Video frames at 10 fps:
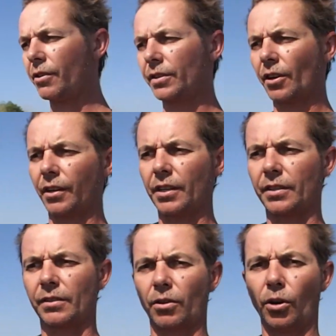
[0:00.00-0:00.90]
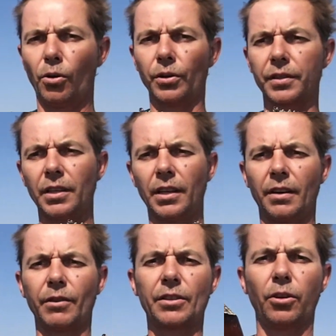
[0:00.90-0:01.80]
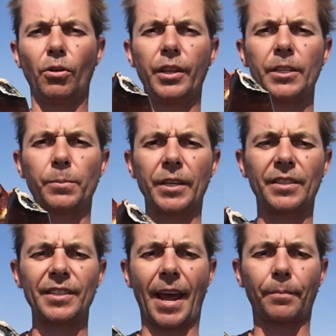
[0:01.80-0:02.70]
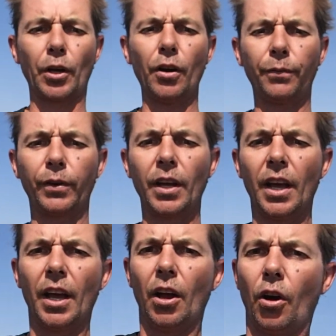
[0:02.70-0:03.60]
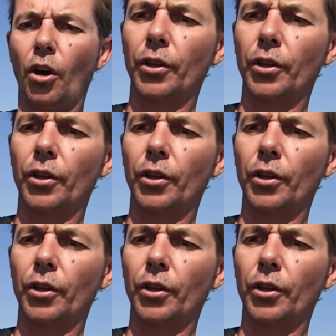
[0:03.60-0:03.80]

he's got his claw. See the end of his claw there's been snapped off. On the